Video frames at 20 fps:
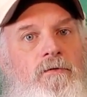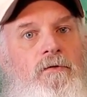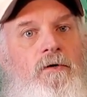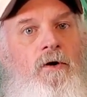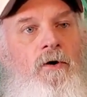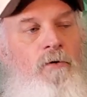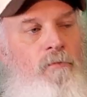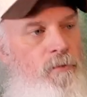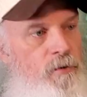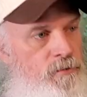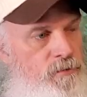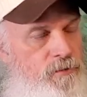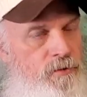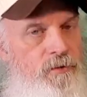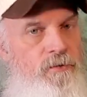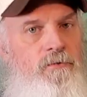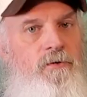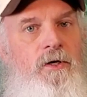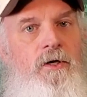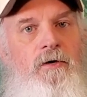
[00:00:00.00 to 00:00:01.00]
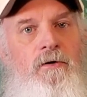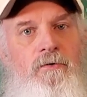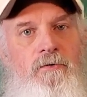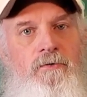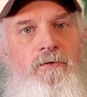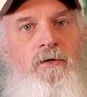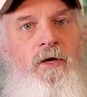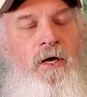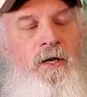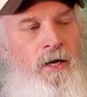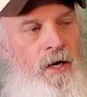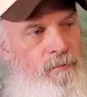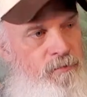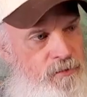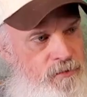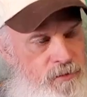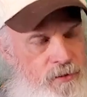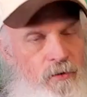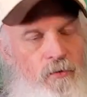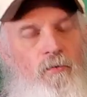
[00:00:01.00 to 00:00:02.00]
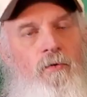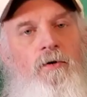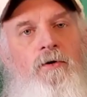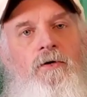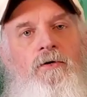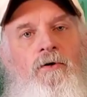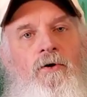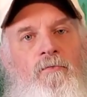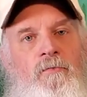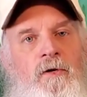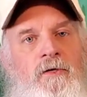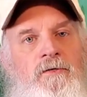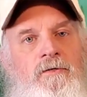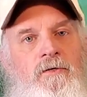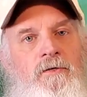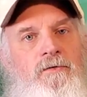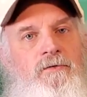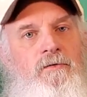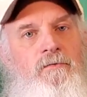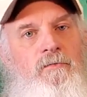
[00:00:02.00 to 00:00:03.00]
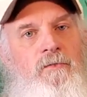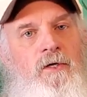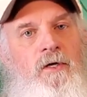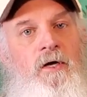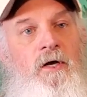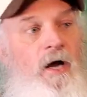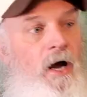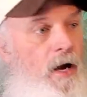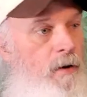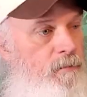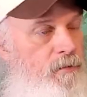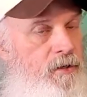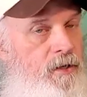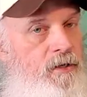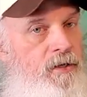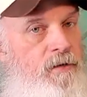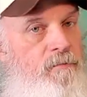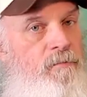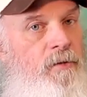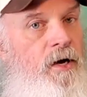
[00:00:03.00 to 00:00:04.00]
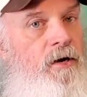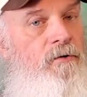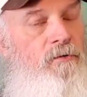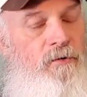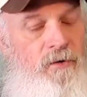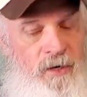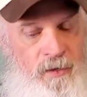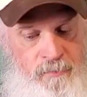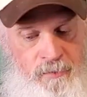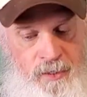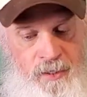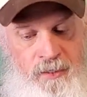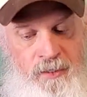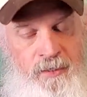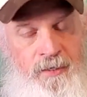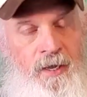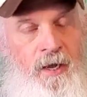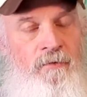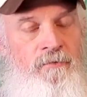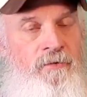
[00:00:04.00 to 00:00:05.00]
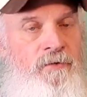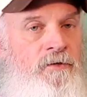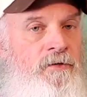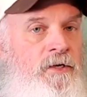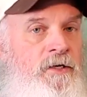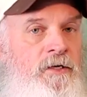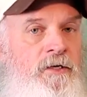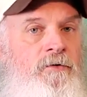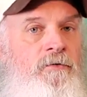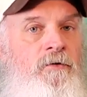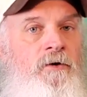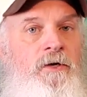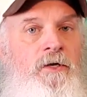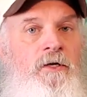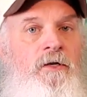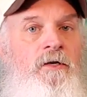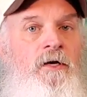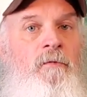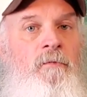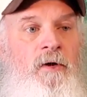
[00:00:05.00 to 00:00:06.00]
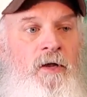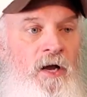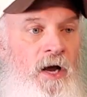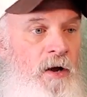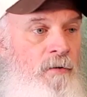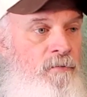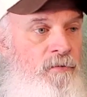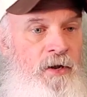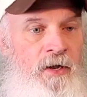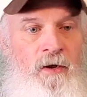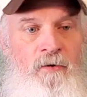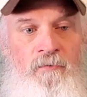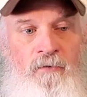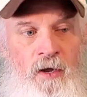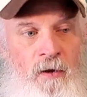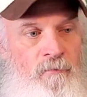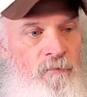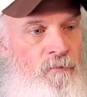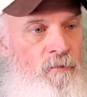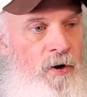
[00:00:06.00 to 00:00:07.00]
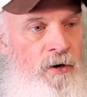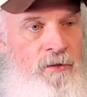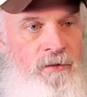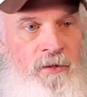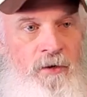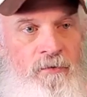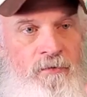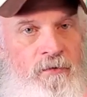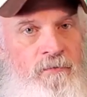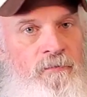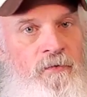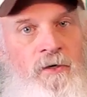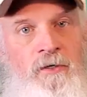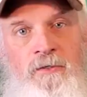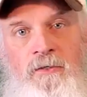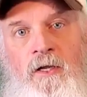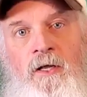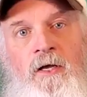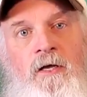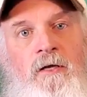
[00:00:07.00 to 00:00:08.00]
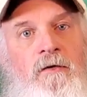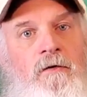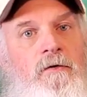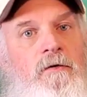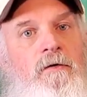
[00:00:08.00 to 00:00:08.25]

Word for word: almost two years, and I'm still working on my system. I'm getting better, and I'm getting down to the nitty gritty. I mean, I'm down, I'm right there at the finish line.